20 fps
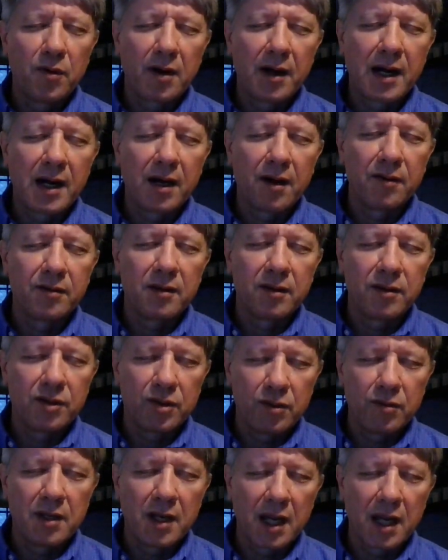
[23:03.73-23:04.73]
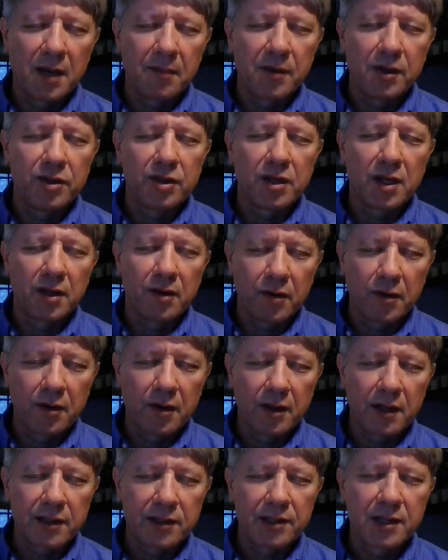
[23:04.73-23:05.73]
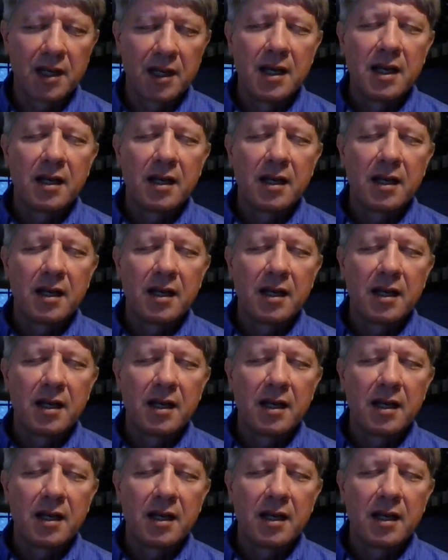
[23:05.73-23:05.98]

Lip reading: are out to do damage and hurt us,